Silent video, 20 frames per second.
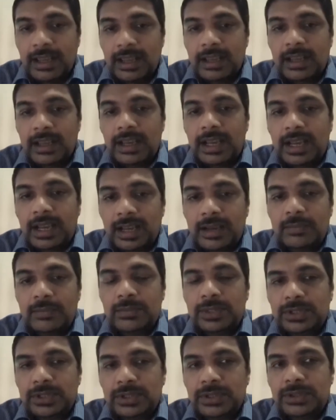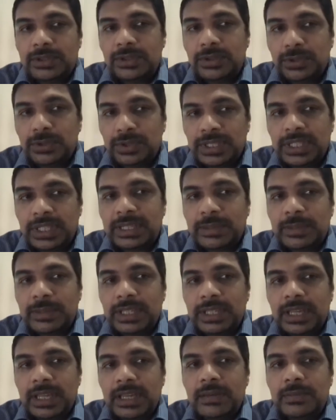So those are some
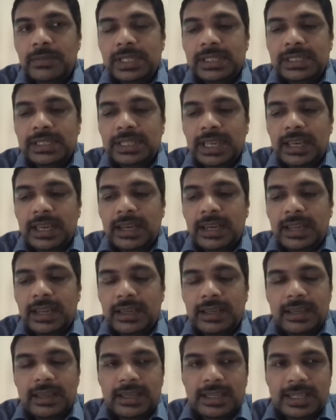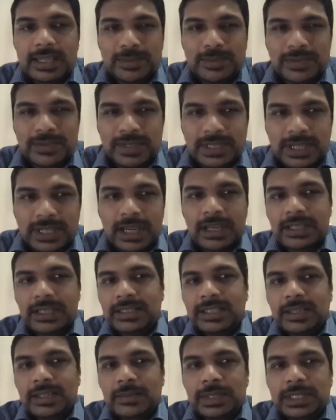of the elements. And in terms of the target
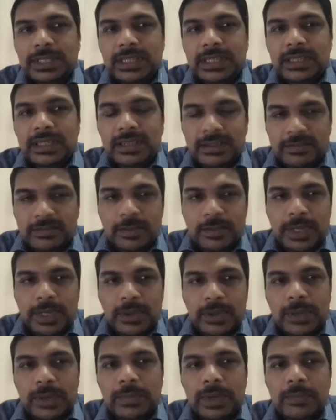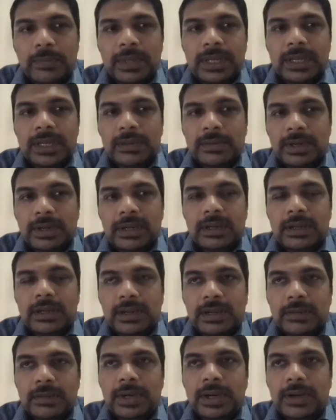segments, I think we've been quite public
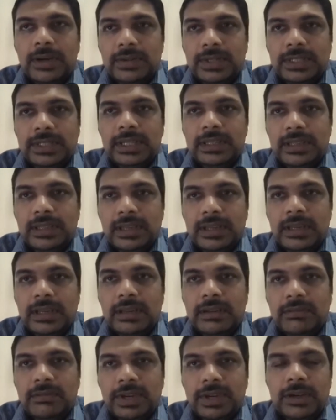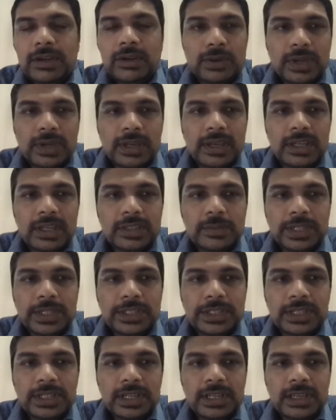about this. I think we are looking
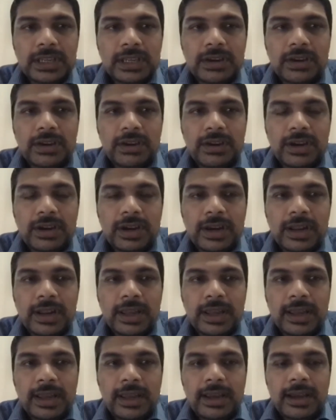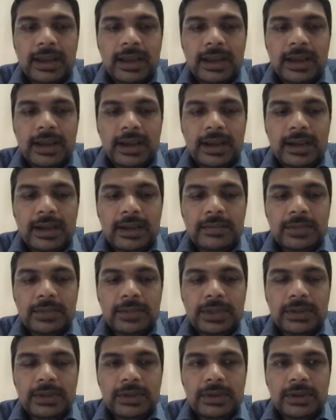especially on,
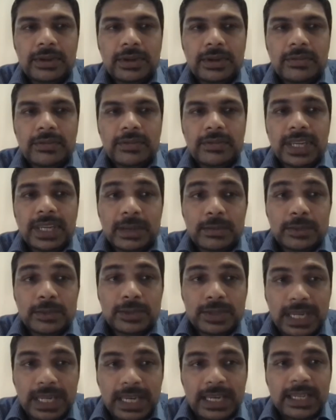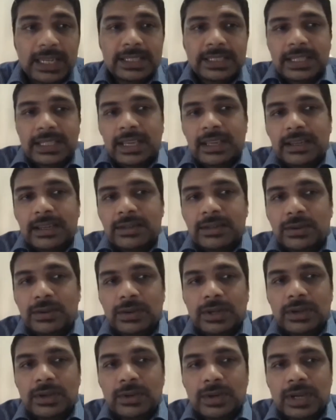when it comes to the lending side, to
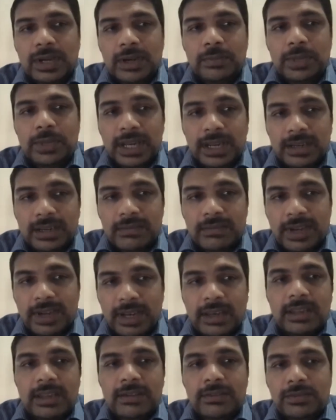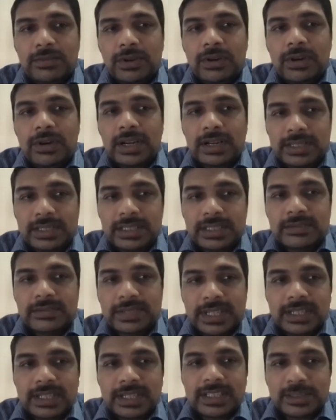look at productive lending for underserved
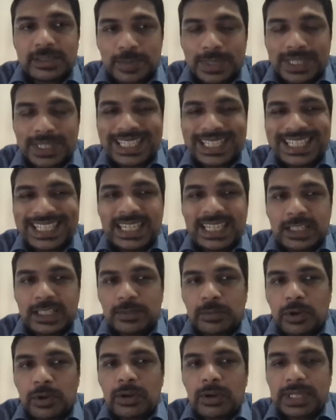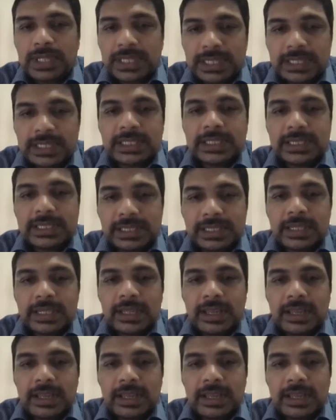sectors, particularly small businesses.